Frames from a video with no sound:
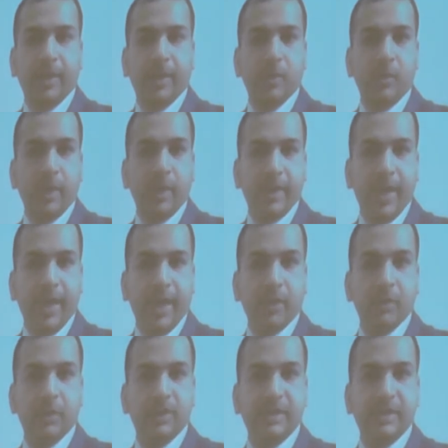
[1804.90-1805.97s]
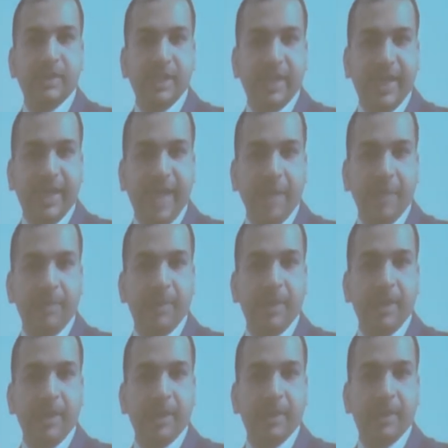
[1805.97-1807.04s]
Right now we see a gap
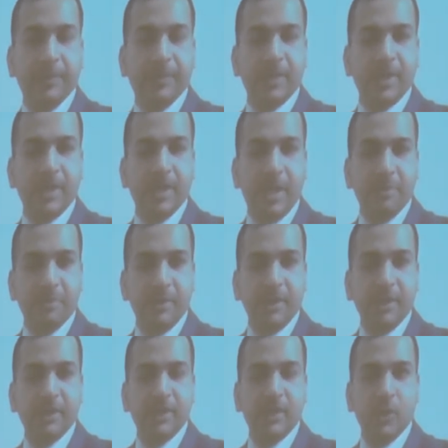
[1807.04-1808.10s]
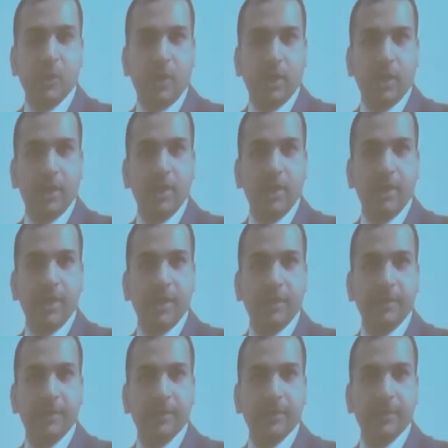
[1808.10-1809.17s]
in companies who are
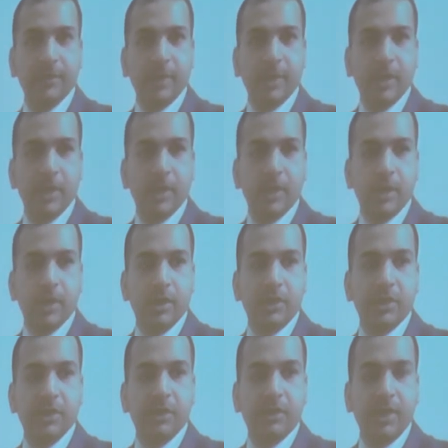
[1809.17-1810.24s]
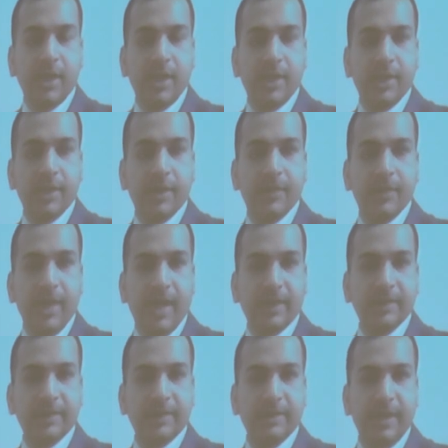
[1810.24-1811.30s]
looking to take
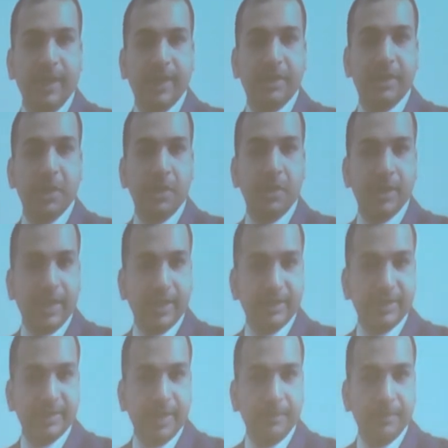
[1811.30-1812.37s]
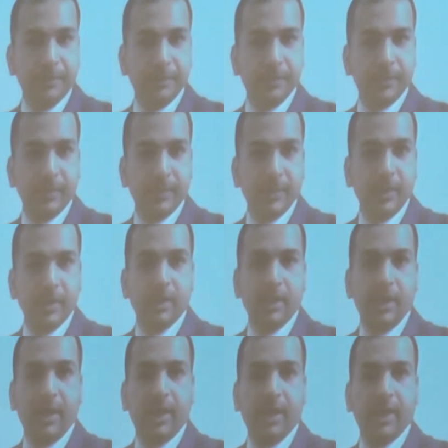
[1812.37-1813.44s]
assets and tokenize them.
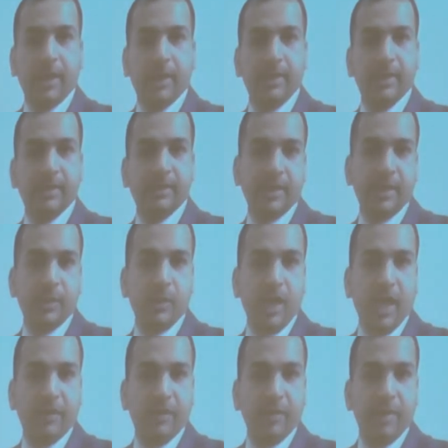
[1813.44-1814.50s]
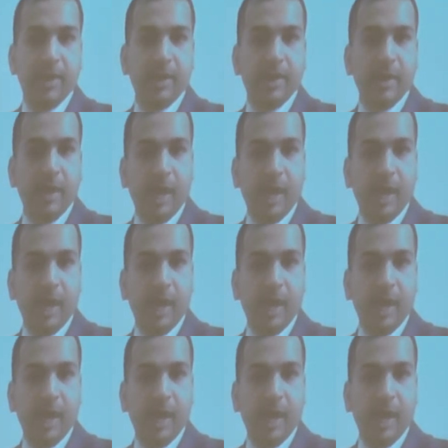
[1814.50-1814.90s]
Let's say we have a big